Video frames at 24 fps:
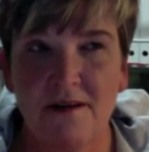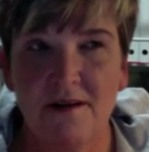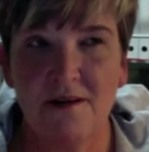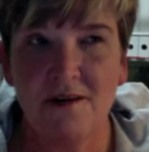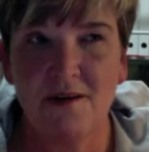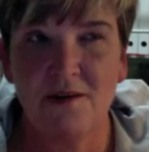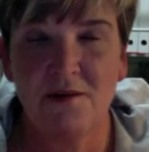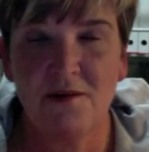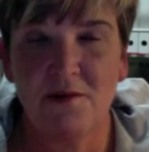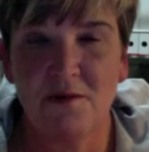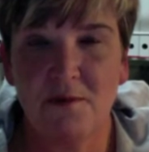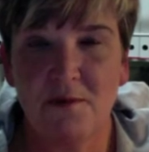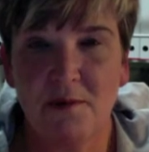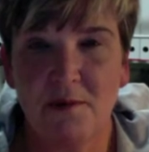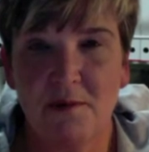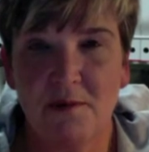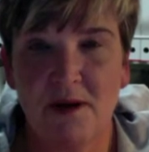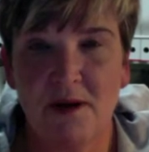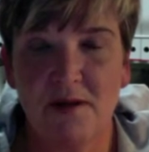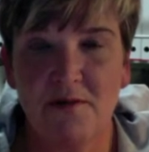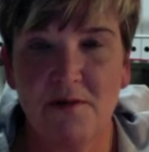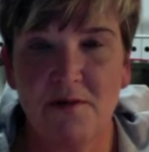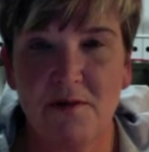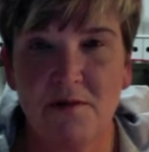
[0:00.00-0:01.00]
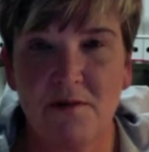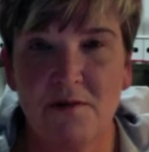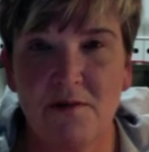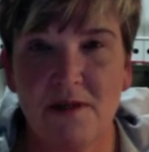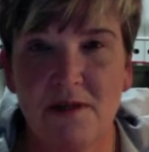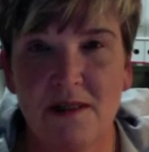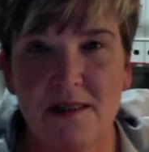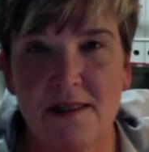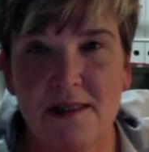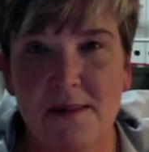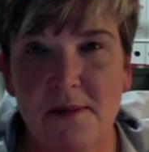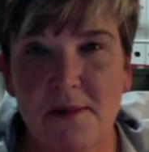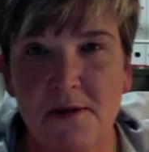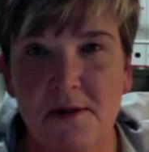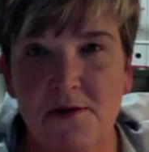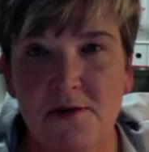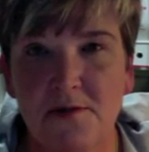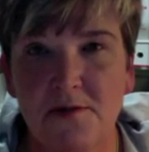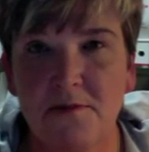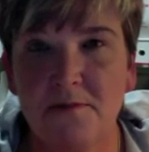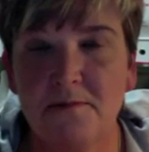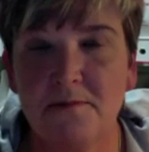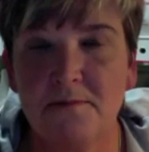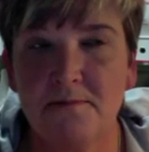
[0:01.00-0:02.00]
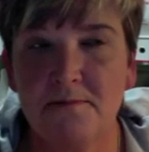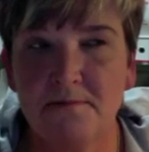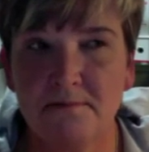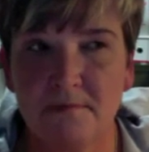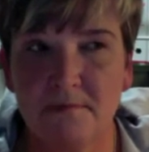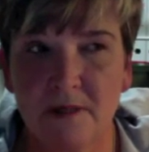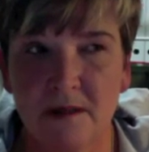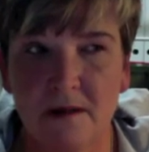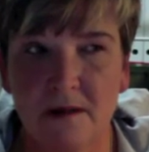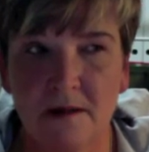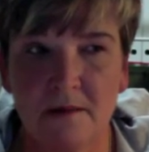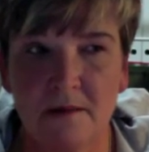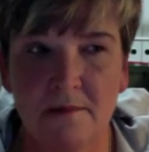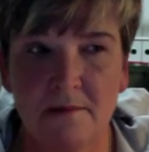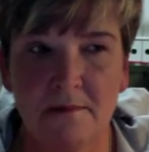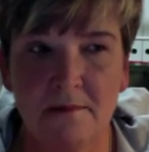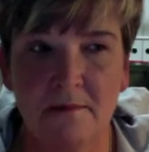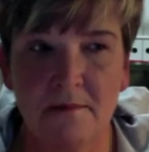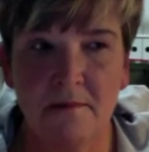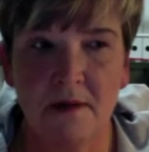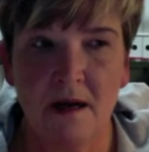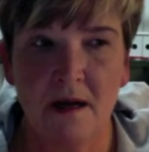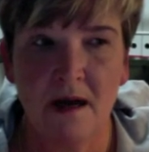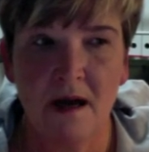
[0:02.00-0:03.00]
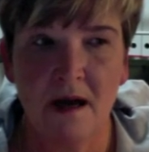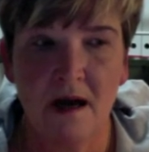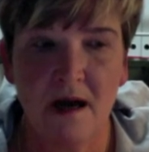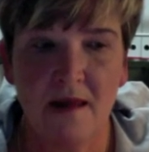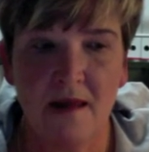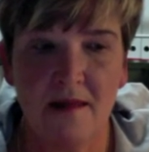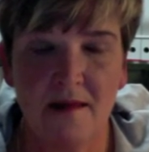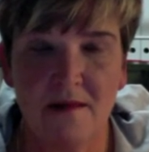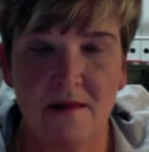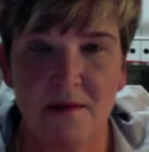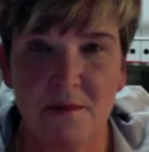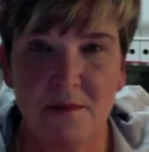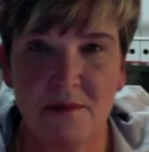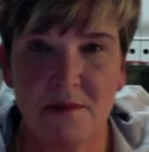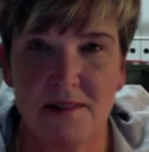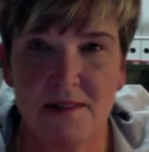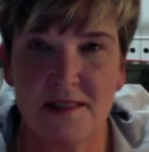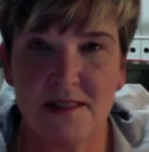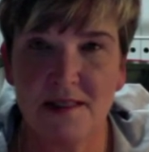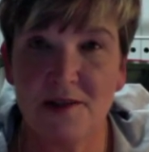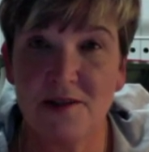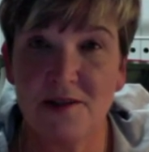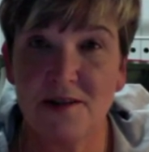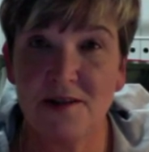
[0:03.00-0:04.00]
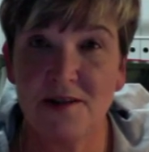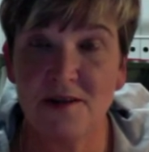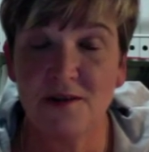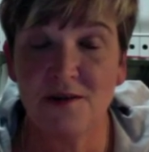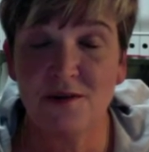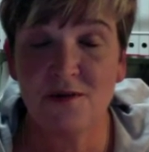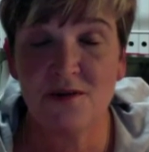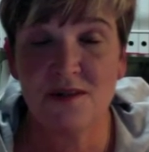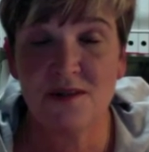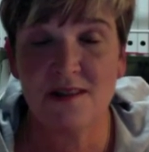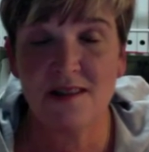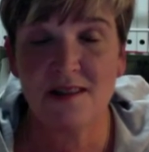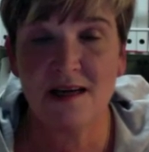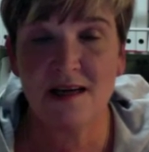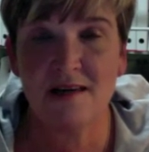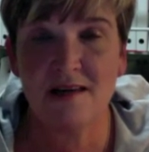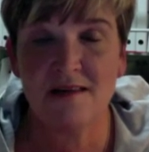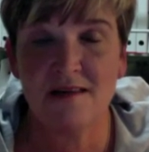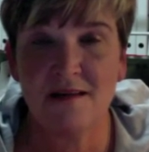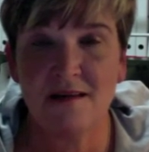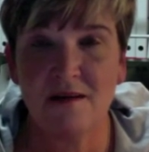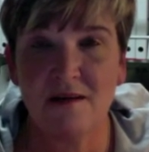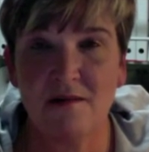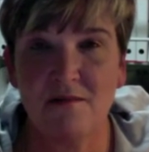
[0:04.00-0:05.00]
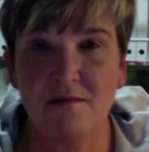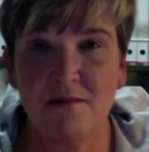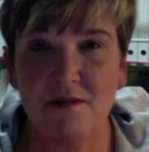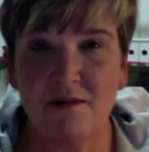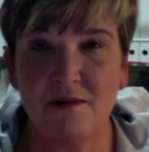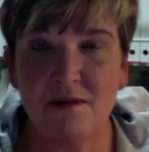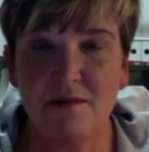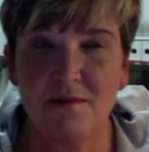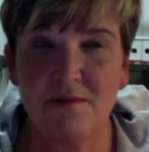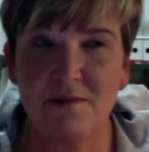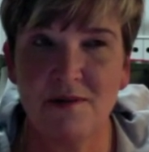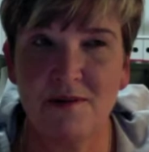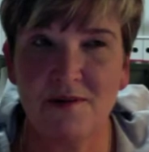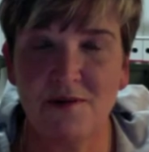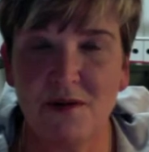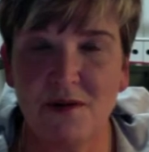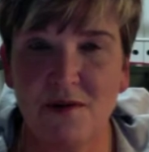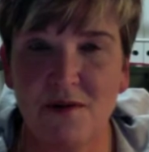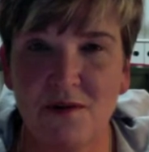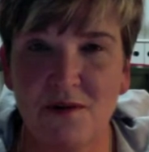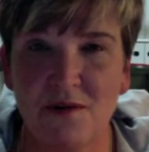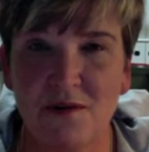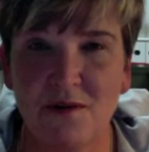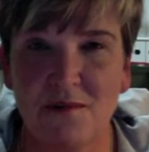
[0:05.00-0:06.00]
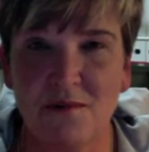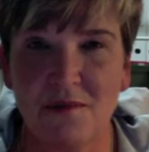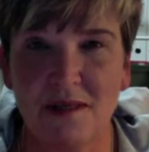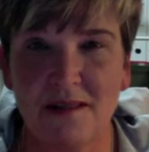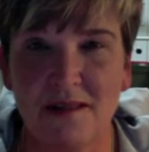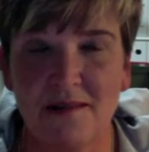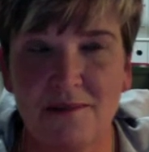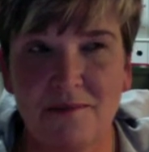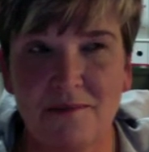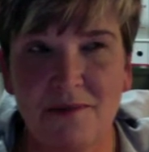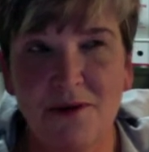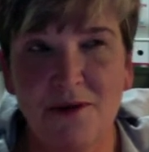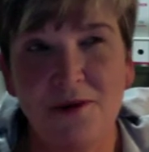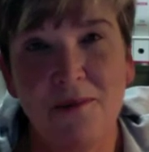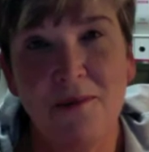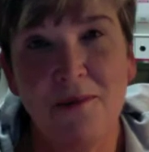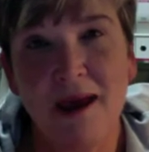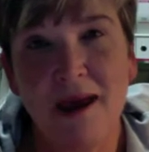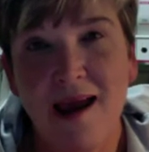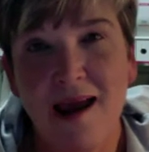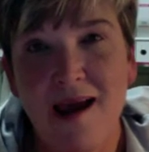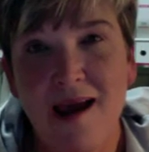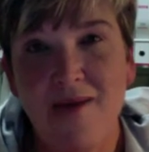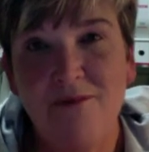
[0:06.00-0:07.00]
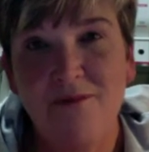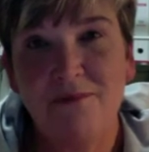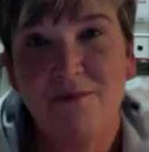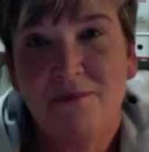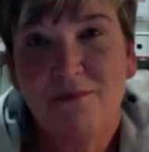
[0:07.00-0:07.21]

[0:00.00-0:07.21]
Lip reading: You would have been made feel really special. I think the procedure that you've just had done would have given you mixed, may have,